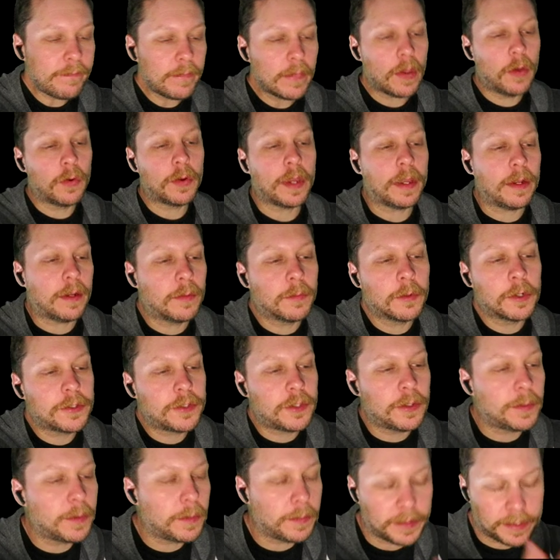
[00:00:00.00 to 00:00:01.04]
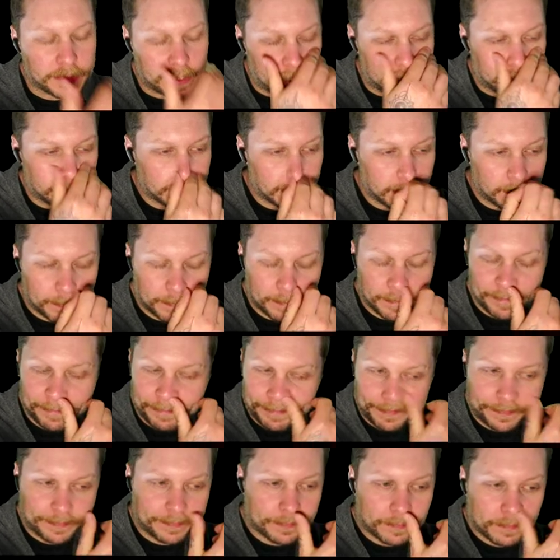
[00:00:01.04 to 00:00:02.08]
Okay, no more stupid mistakes.
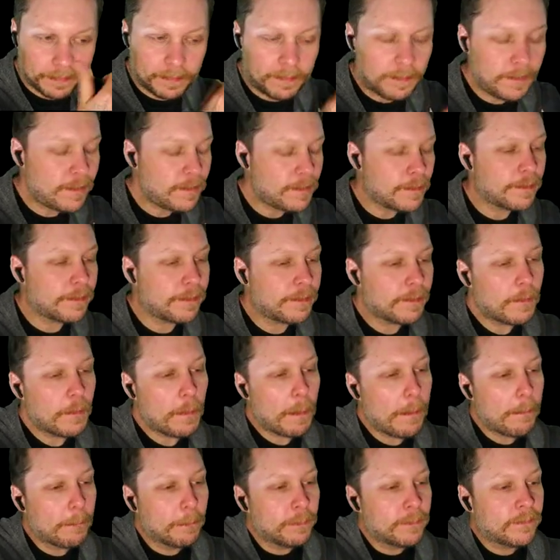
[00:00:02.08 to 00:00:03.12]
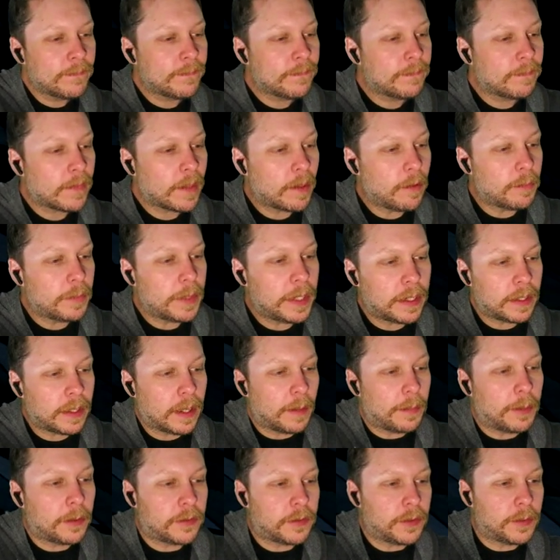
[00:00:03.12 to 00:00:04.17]
We made a
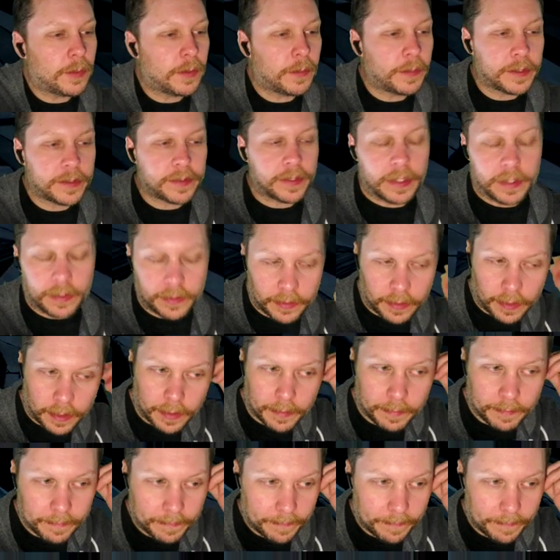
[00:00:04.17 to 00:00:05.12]
couple stupid mistakes there.